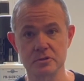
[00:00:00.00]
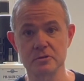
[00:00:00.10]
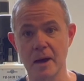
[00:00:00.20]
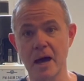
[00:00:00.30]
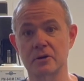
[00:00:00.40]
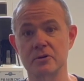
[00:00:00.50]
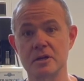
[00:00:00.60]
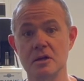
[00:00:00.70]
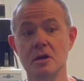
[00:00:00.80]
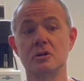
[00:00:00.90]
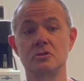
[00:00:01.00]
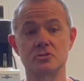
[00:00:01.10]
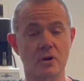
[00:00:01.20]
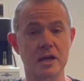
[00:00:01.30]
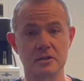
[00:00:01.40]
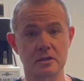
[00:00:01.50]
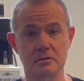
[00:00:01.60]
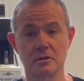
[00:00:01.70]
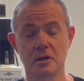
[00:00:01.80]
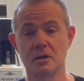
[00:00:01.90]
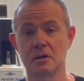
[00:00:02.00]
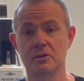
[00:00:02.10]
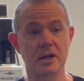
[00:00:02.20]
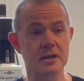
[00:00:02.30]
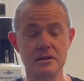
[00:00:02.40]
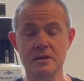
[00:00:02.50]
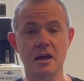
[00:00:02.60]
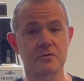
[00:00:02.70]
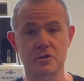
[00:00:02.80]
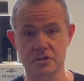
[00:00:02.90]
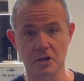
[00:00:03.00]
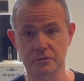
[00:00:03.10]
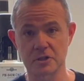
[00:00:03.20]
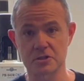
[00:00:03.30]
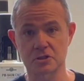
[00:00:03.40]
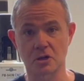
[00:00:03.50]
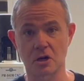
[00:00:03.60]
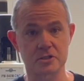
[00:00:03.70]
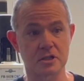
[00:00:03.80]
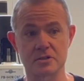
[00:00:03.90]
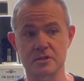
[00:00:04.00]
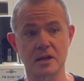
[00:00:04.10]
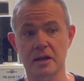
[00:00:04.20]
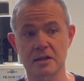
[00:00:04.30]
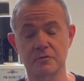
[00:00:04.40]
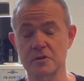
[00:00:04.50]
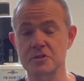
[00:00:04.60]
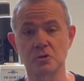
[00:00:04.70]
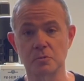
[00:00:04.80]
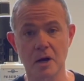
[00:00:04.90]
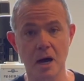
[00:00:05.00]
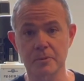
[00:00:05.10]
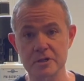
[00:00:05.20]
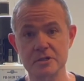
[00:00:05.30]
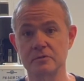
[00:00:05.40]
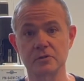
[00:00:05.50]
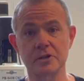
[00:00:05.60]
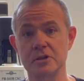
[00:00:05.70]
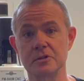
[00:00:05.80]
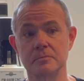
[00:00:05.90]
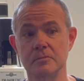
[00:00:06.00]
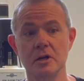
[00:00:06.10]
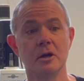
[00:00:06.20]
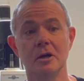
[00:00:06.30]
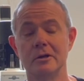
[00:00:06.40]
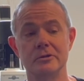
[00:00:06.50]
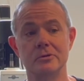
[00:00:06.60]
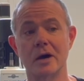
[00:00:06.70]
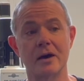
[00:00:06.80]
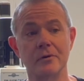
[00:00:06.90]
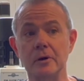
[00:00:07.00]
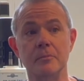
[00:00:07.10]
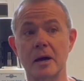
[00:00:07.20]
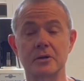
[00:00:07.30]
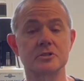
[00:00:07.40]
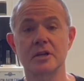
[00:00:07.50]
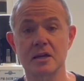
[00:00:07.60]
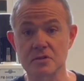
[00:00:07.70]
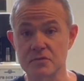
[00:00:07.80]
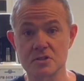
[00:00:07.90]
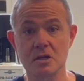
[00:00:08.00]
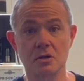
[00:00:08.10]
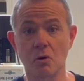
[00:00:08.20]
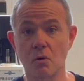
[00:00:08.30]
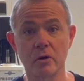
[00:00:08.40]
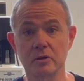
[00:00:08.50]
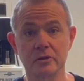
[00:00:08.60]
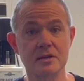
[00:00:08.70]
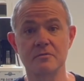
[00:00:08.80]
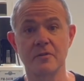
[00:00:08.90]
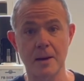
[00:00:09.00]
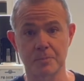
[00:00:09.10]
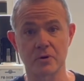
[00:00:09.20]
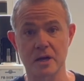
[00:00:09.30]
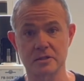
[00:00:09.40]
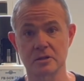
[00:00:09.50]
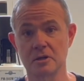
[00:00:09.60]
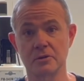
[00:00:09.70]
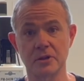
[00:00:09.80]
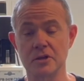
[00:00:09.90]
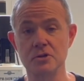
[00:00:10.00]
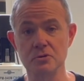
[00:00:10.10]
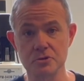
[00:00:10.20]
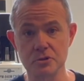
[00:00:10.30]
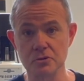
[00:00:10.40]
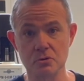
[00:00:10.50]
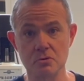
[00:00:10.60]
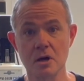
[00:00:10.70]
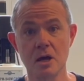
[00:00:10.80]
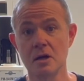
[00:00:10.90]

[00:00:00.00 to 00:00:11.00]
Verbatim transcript: to the battery drained it. They never self discharge. It is not a physical property of lithium. You have a better chance of seeing oil evaporate than you do